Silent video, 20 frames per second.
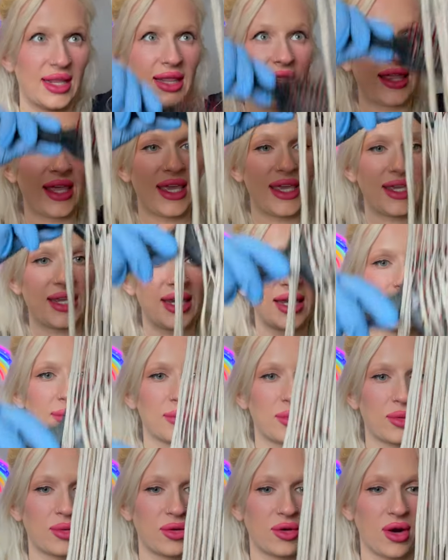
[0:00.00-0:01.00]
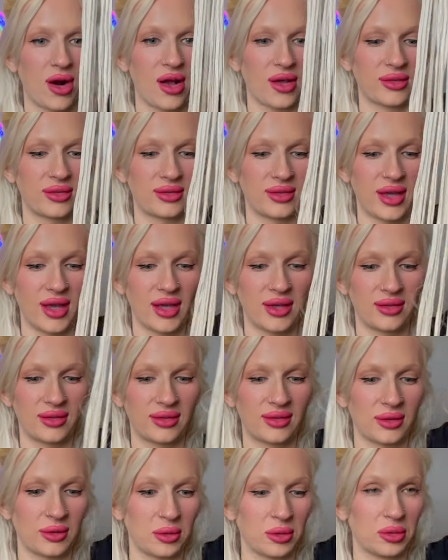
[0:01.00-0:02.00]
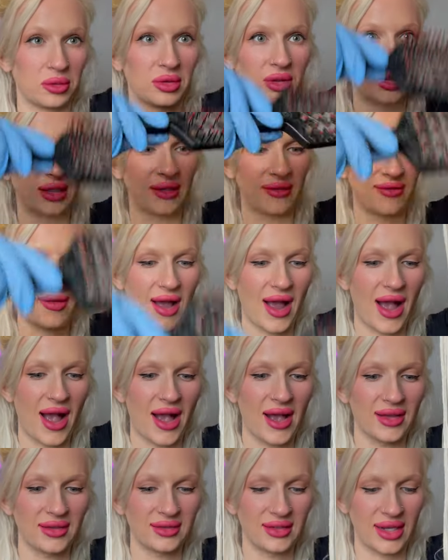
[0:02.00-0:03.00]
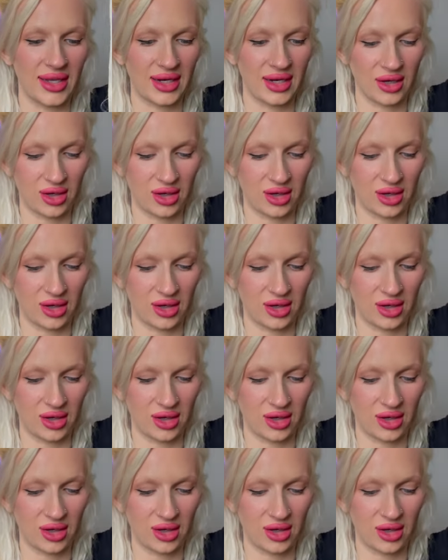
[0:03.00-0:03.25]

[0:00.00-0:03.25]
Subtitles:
they can process really fast, and it